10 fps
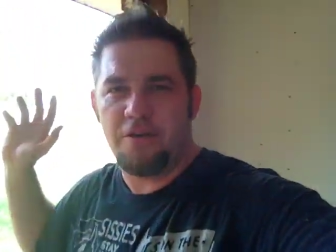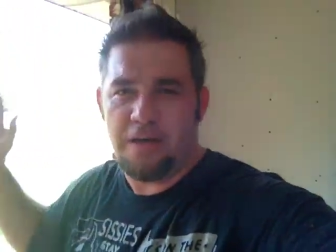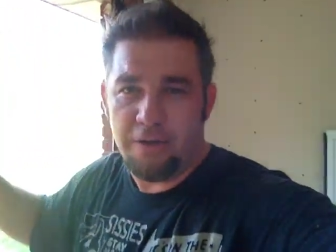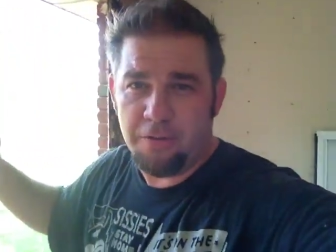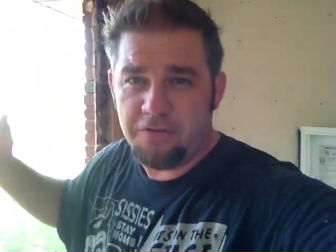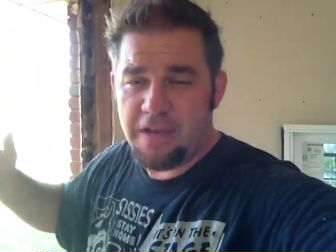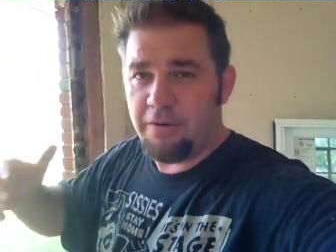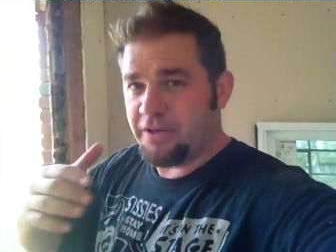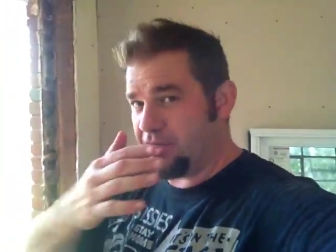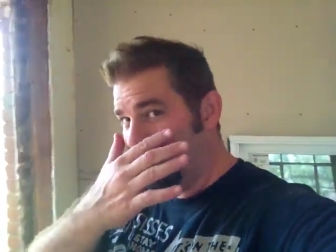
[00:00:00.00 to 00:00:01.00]
out here on this
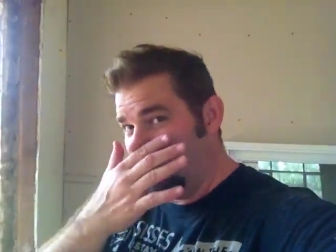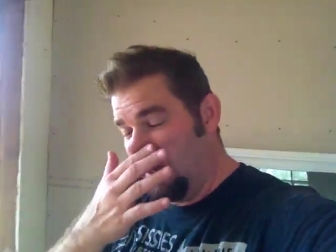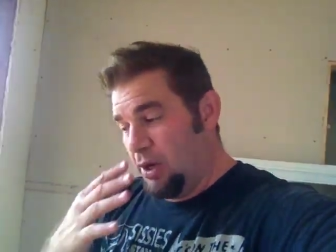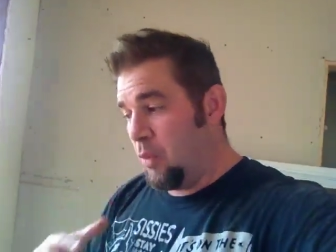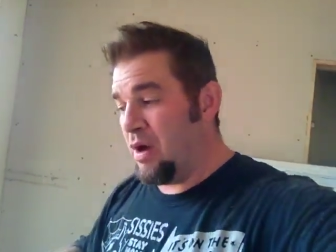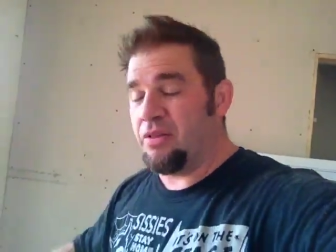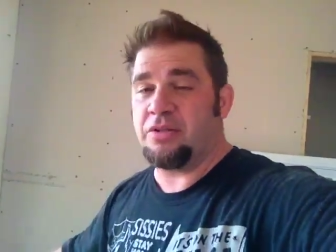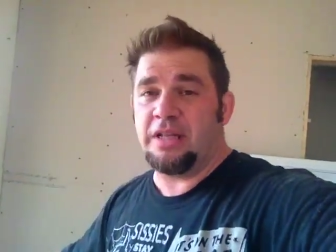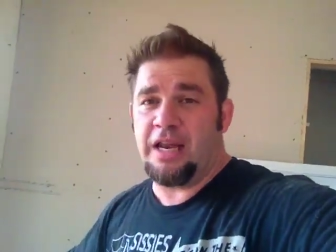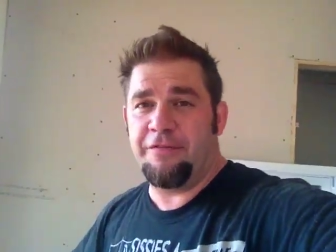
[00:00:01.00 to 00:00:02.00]
acreage. Well,
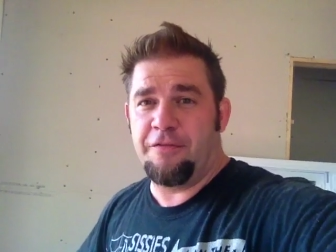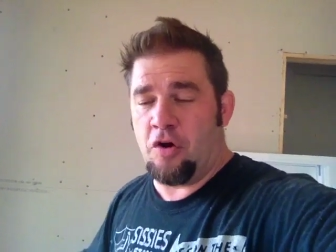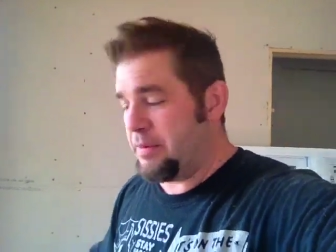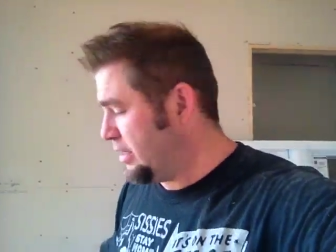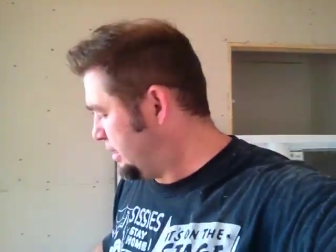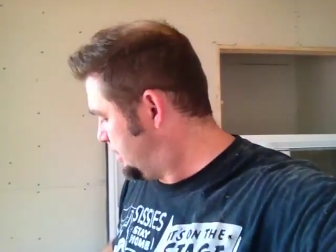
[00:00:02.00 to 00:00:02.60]
there's a lot of vermin.